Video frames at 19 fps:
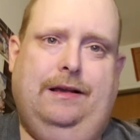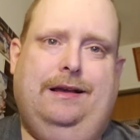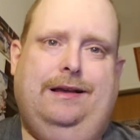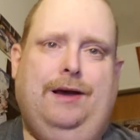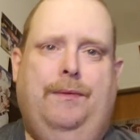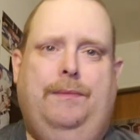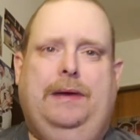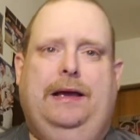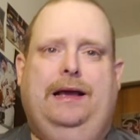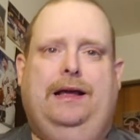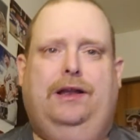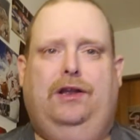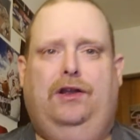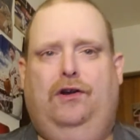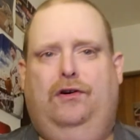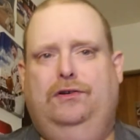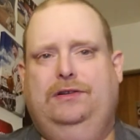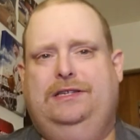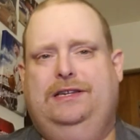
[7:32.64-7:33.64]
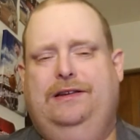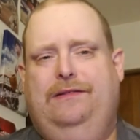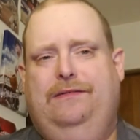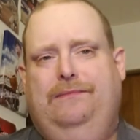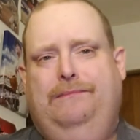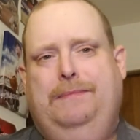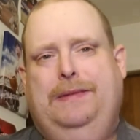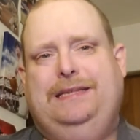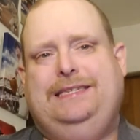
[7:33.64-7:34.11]
coming close
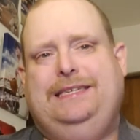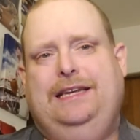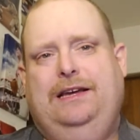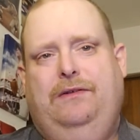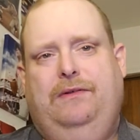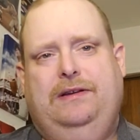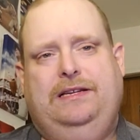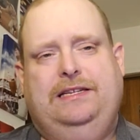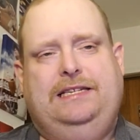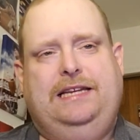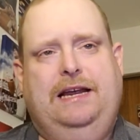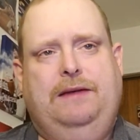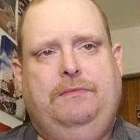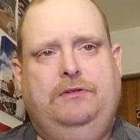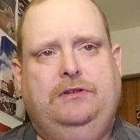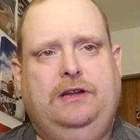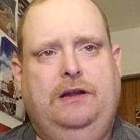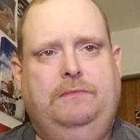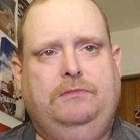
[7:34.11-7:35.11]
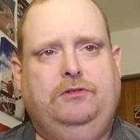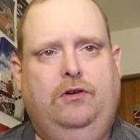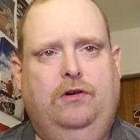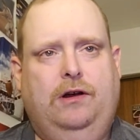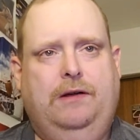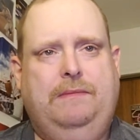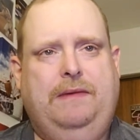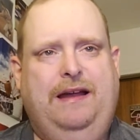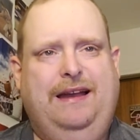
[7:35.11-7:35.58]
and missing with the Sabres, and I'm
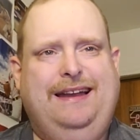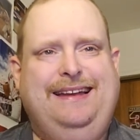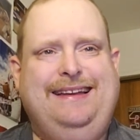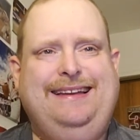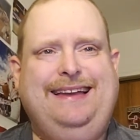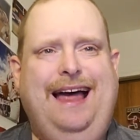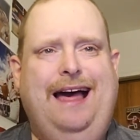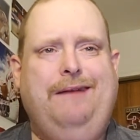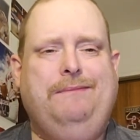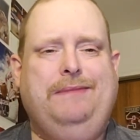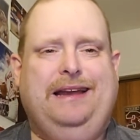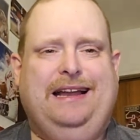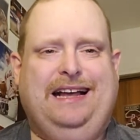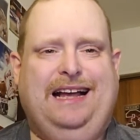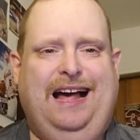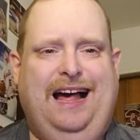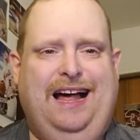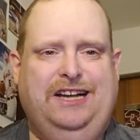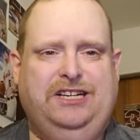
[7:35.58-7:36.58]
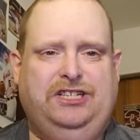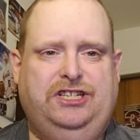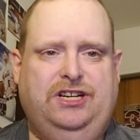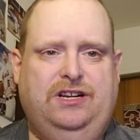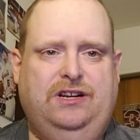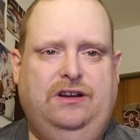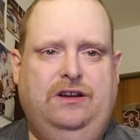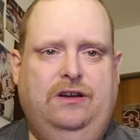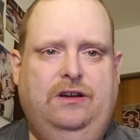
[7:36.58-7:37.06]
talking about Dominik
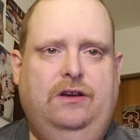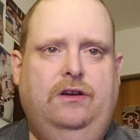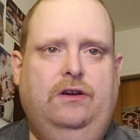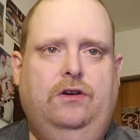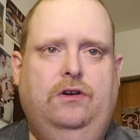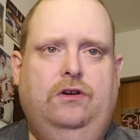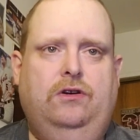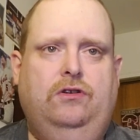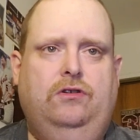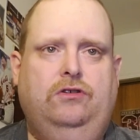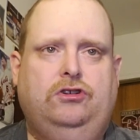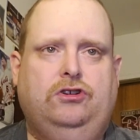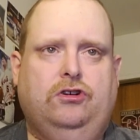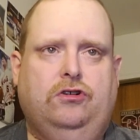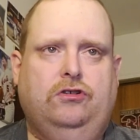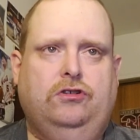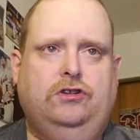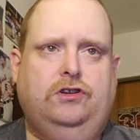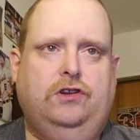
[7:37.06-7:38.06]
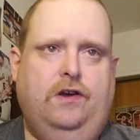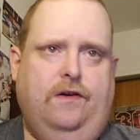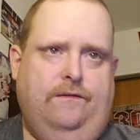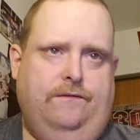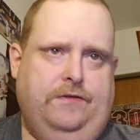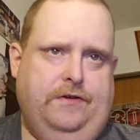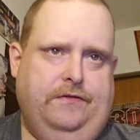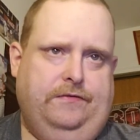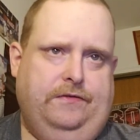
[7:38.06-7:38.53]
Hasek, who turns
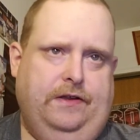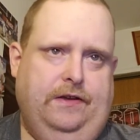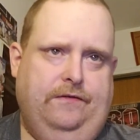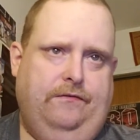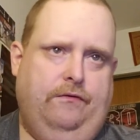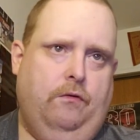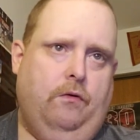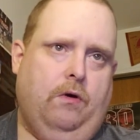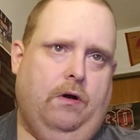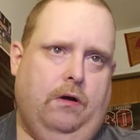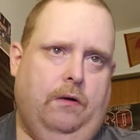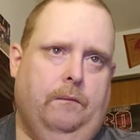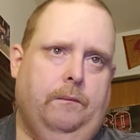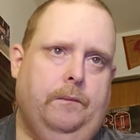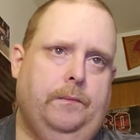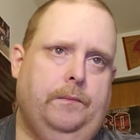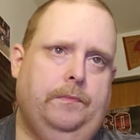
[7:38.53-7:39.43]
54.